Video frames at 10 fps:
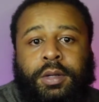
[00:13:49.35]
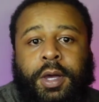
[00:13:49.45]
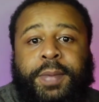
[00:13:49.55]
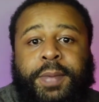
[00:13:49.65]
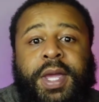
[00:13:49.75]

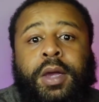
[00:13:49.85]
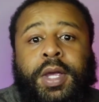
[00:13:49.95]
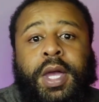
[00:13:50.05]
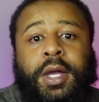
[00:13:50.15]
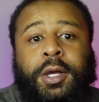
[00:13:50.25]

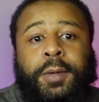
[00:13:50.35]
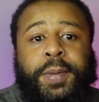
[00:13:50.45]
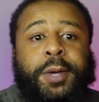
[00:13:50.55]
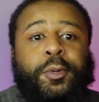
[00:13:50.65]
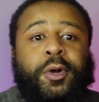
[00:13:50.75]

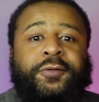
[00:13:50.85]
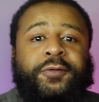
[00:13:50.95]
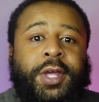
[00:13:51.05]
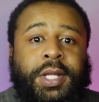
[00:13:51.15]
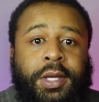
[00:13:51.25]
appear more
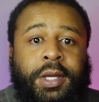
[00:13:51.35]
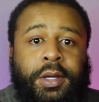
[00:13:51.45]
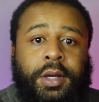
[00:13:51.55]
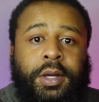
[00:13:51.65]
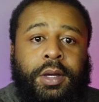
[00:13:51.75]
friendly,
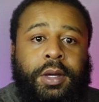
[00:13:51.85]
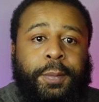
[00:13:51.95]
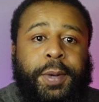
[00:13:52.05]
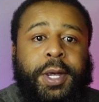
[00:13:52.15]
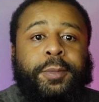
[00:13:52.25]

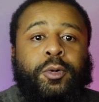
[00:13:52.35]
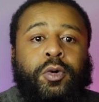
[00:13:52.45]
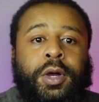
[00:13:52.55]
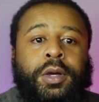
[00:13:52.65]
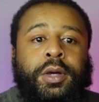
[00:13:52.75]
appear
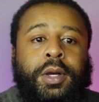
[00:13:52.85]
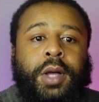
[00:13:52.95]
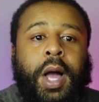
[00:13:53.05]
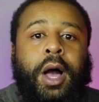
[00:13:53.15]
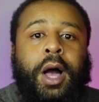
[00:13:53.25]
more
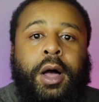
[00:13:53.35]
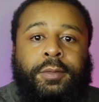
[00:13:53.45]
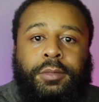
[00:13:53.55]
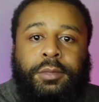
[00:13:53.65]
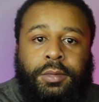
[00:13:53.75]
calm,